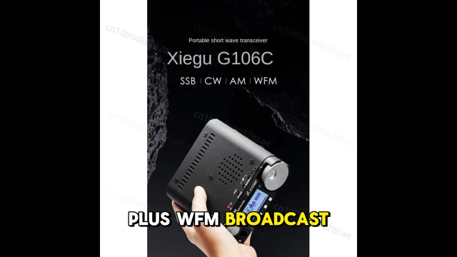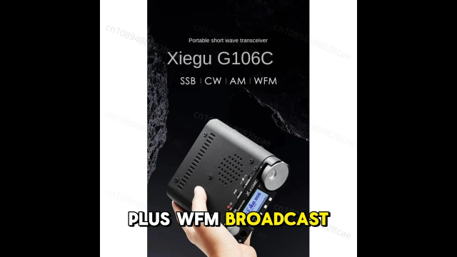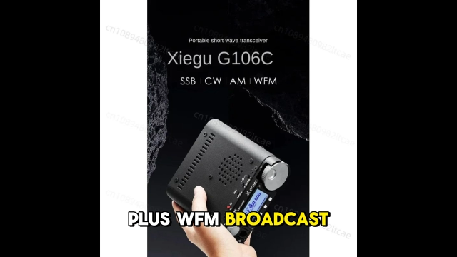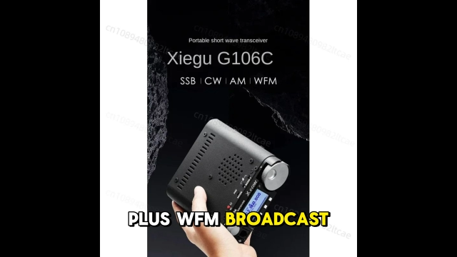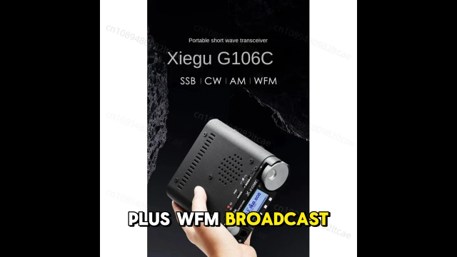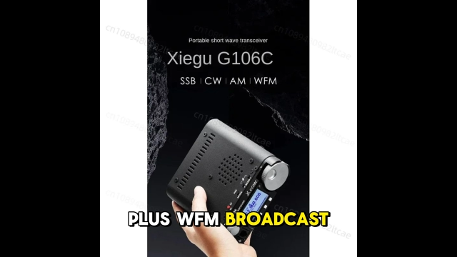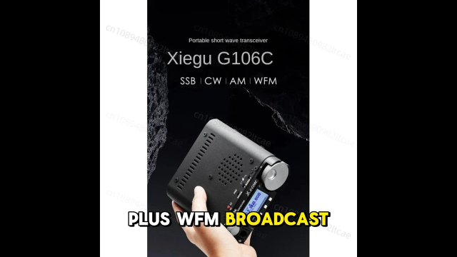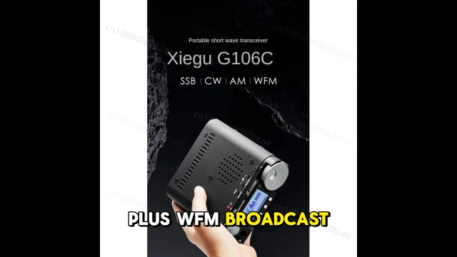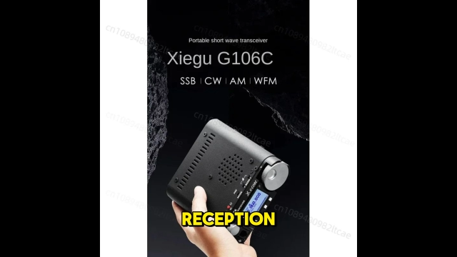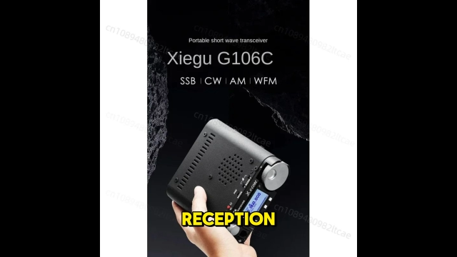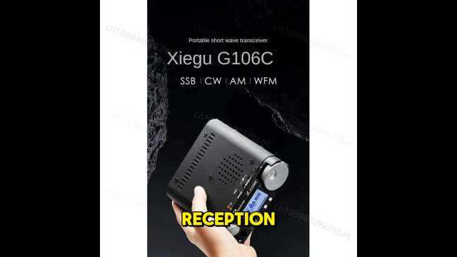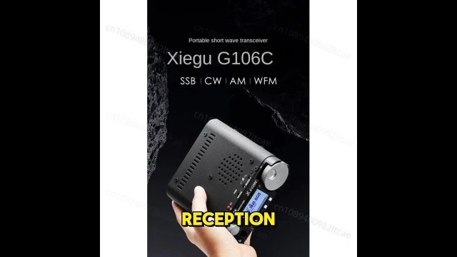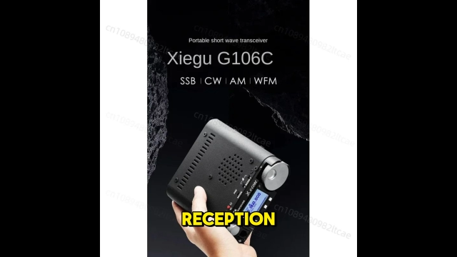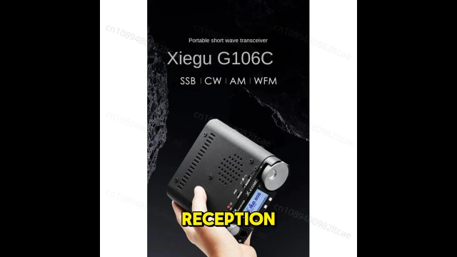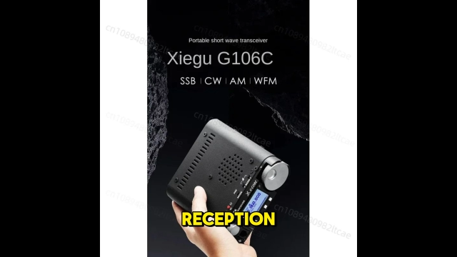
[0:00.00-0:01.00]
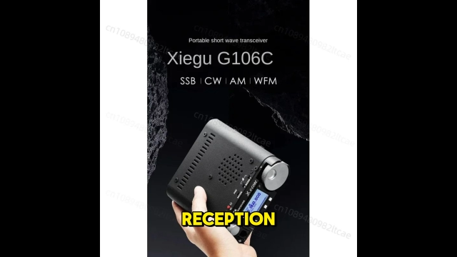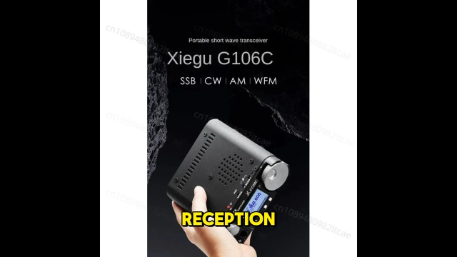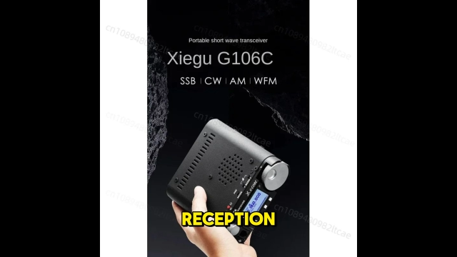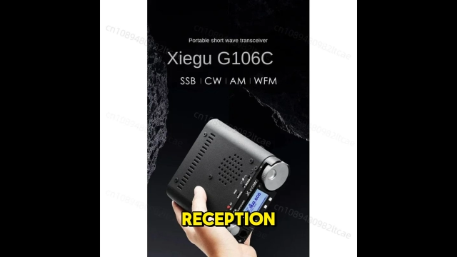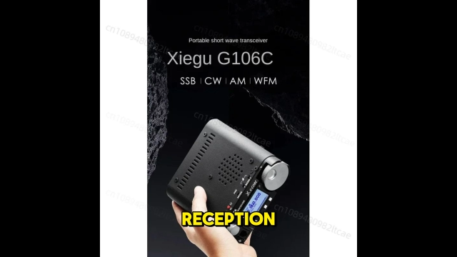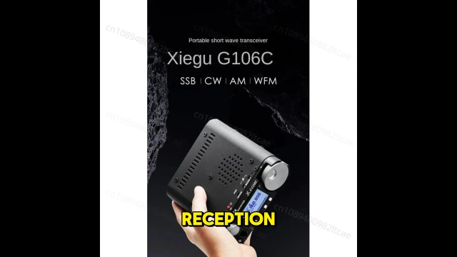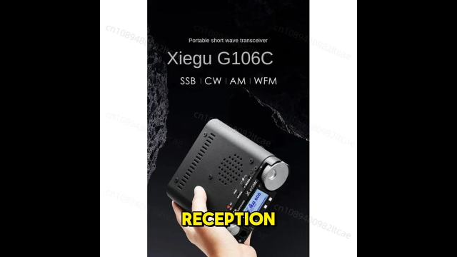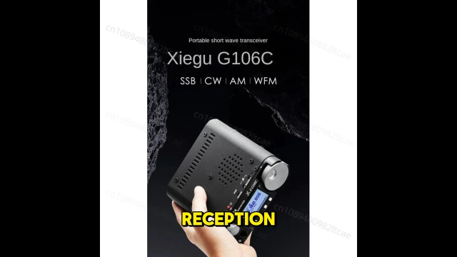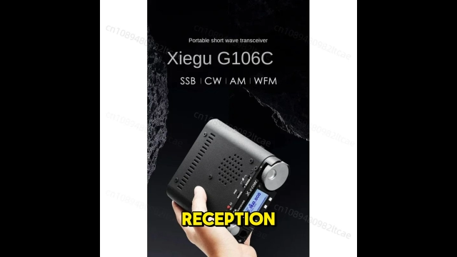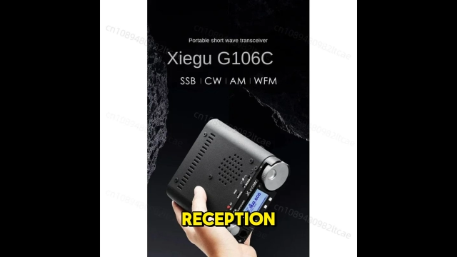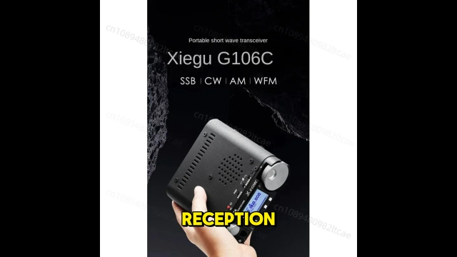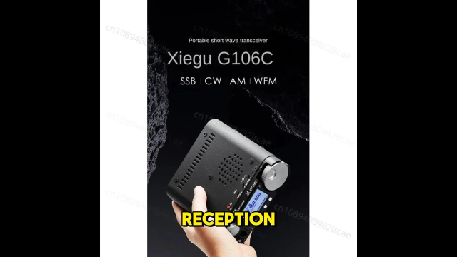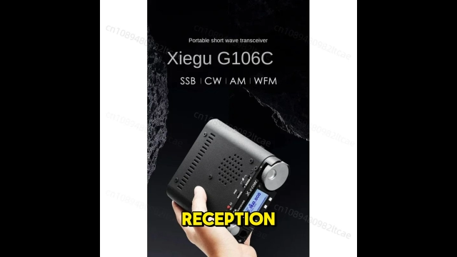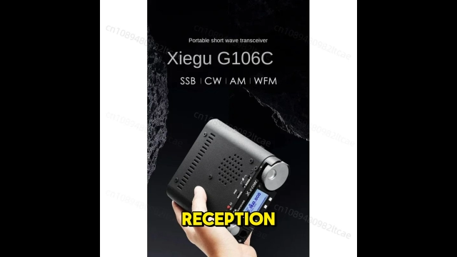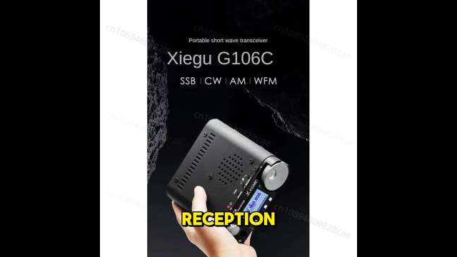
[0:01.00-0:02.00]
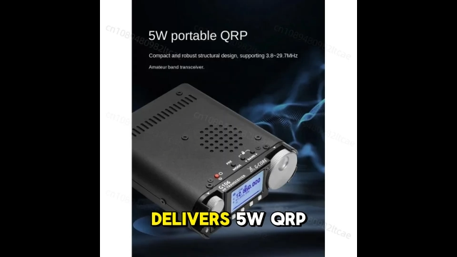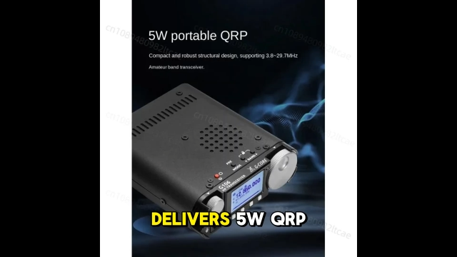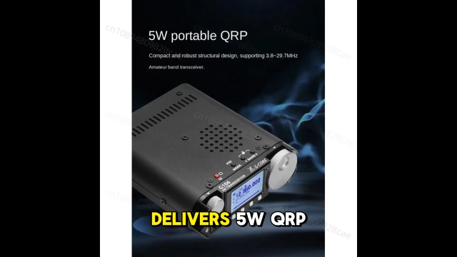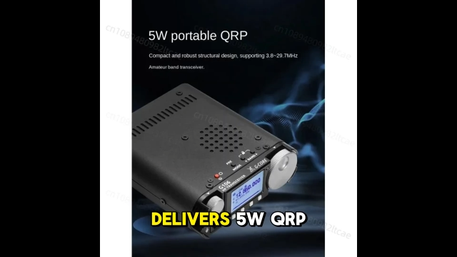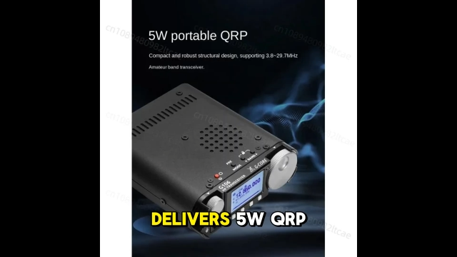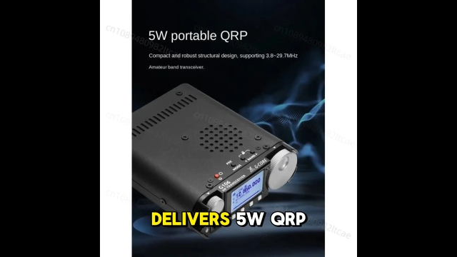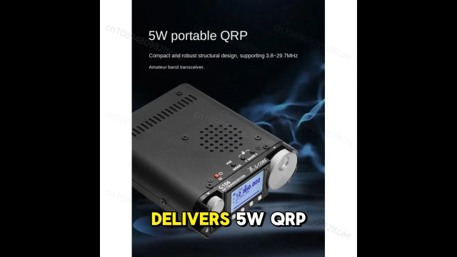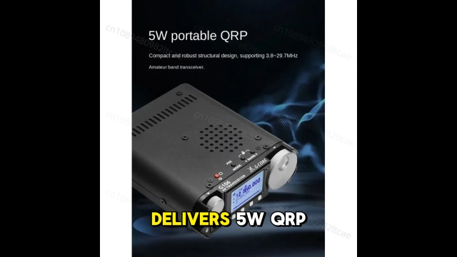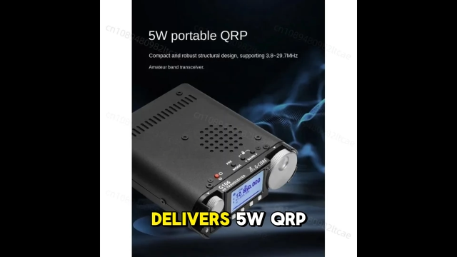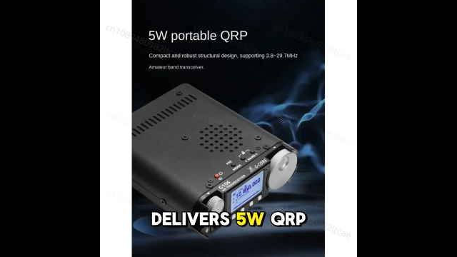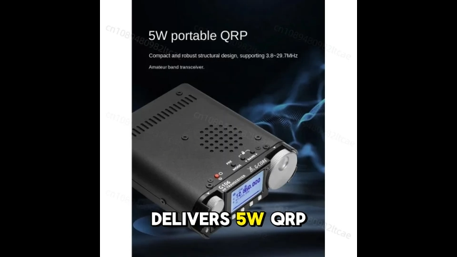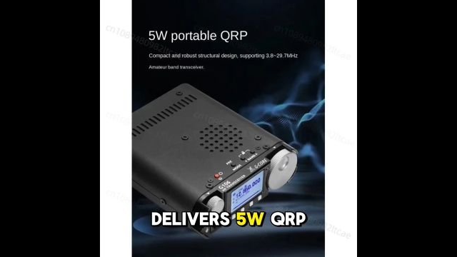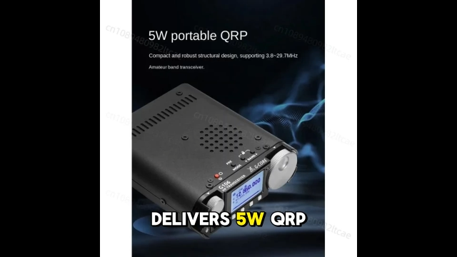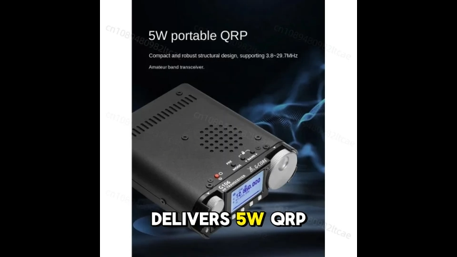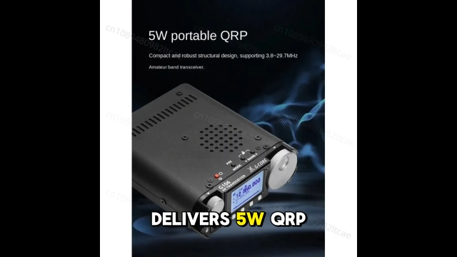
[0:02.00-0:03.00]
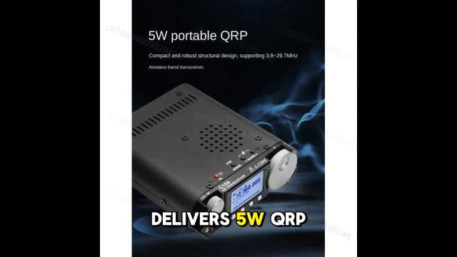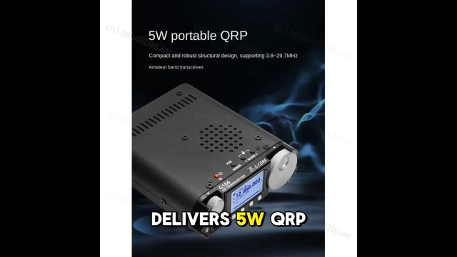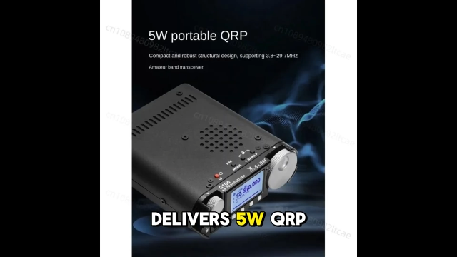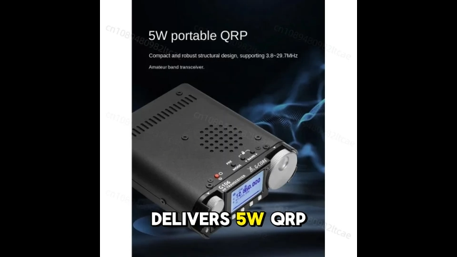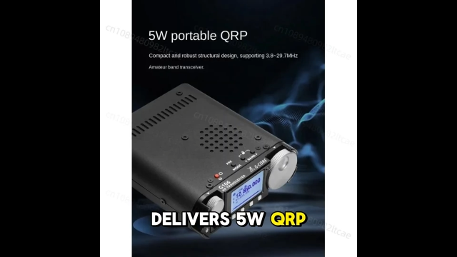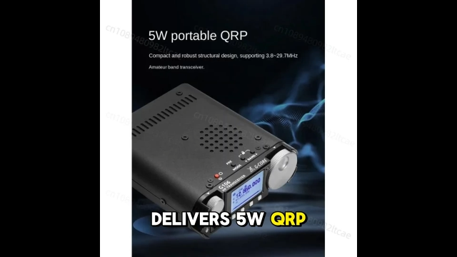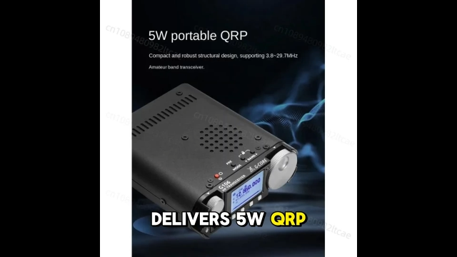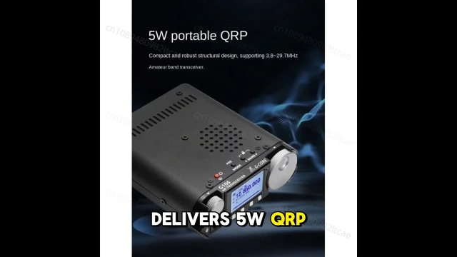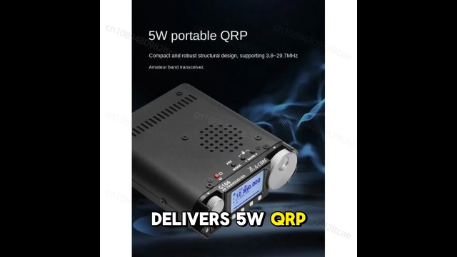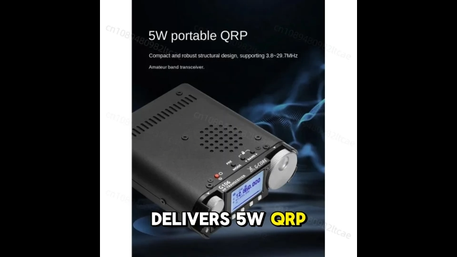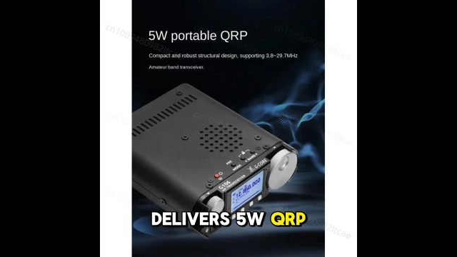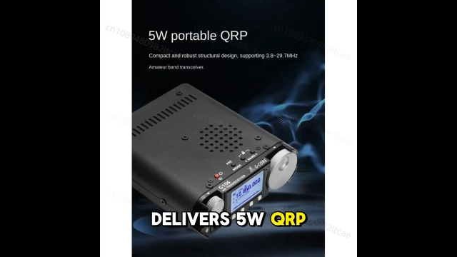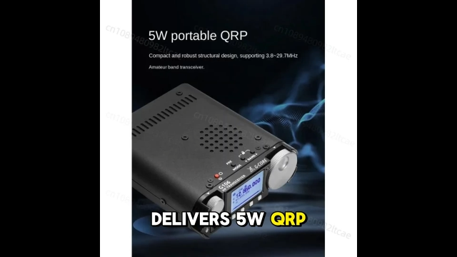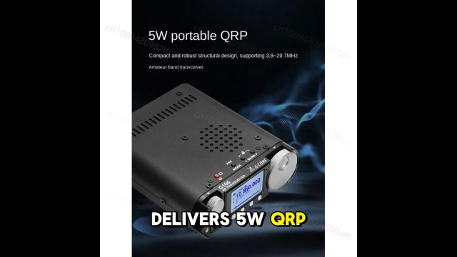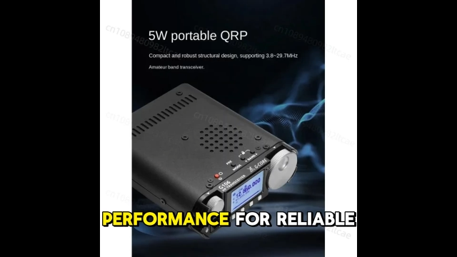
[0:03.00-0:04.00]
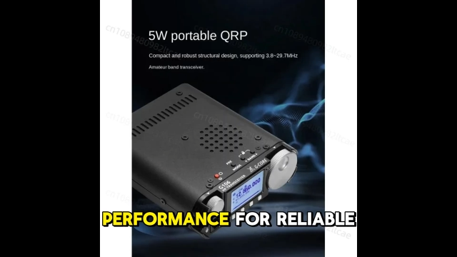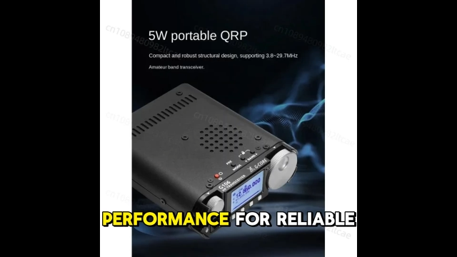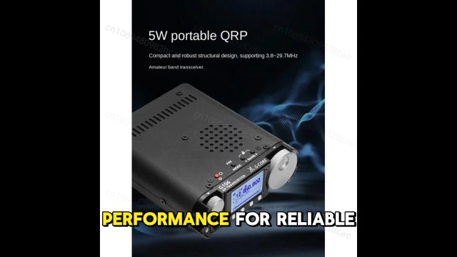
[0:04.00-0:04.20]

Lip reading: (no speaker visible)